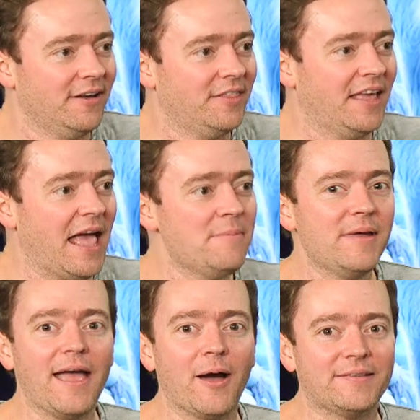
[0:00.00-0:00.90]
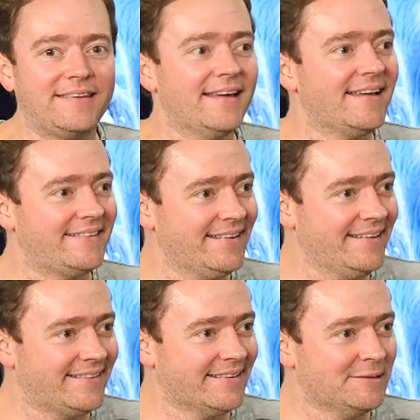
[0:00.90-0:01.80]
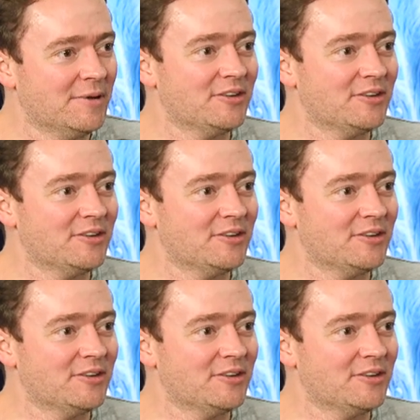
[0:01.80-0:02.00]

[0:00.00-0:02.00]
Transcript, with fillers: The NBA TNT team.